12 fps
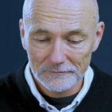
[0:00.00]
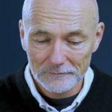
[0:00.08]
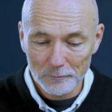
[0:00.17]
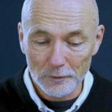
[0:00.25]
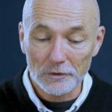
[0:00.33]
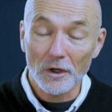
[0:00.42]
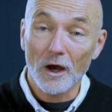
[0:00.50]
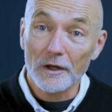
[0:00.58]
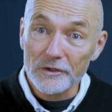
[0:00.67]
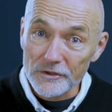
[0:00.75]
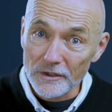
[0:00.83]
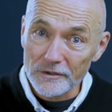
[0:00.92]
But God
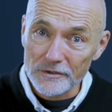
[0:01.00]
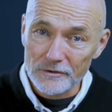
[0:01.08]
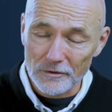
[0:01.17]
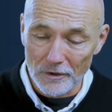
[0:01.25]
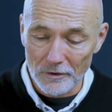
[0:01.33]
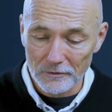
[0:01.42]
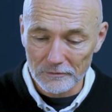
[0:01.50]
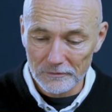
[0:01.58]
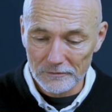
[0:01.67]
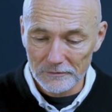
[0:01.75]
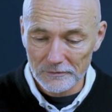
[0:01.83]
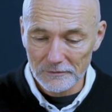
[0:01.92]
is on His throne,
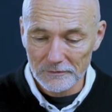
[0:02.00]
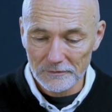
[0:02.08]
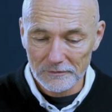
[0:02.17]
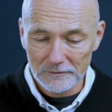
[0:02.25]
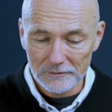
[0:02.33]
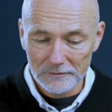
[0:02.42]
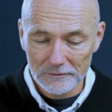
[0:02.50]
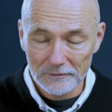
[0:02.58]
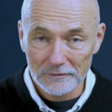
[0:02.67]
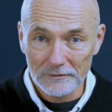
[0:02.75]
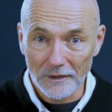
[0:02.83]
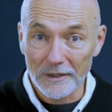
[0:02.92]

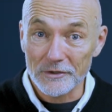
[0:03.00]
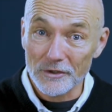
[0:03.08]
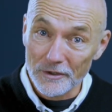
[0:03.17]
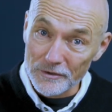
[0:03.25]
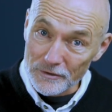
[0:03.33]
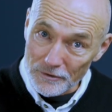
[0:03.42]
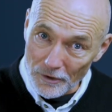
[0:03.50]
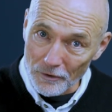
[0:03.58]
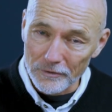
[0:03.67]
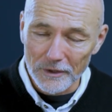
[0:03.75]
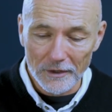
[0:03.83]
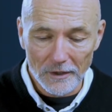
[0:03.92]
and He's on His
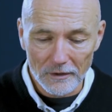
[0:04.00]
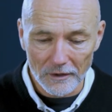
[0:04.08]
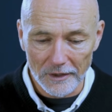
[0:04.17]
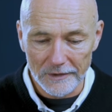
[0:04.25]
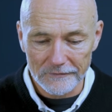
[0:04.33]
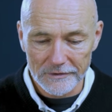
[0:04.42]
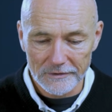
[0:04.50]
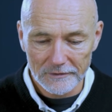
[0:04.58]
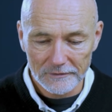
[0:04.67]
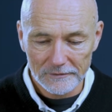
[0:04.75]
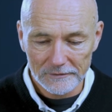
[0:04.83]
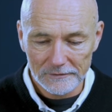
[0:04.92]
throne in our lives.
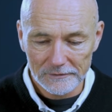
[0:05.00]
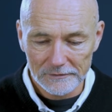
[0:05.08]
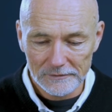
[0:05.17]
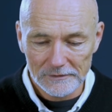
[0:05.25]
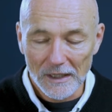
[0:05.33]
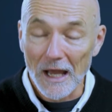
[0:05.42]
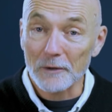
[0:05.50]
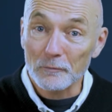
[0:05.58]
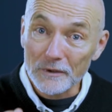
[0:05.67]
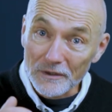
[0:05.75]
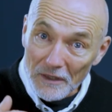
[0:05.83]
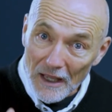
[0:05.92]
And
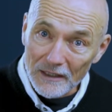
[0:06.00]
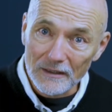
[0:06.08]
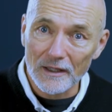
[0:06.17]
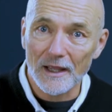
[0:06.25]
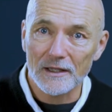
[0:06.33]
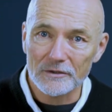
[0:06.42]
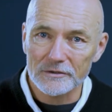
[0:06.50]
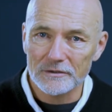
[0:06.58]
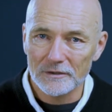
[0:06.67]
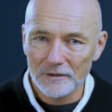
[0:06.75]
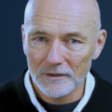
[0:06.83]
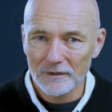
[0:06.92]
with that lens
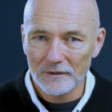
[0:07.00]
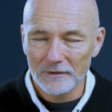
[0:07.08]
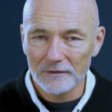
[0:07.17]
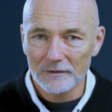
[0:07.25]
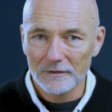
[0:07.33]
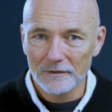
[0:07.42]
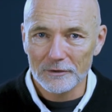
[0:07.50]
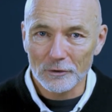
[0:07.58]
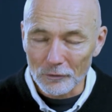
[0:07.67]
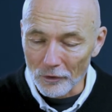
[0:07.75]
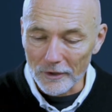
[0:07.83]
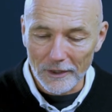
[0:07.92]
to
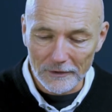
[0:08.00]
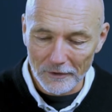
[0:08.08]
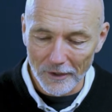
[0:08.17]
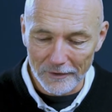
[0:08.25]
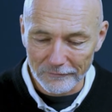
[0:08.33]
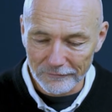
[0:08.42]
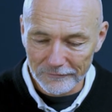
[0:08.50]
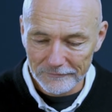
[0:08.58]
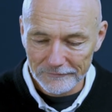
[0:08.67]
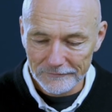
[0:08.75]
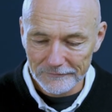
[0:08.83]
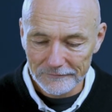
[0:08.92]
look at life,
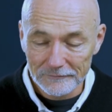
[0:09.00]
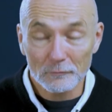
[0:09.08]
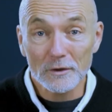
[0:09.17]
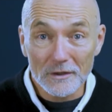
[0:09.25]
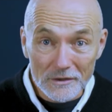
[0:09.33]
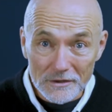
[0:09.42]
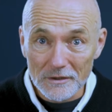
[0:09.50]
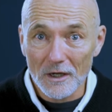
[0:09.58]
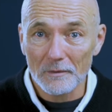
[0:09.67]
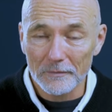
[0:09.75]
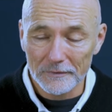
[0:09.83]
we can stop.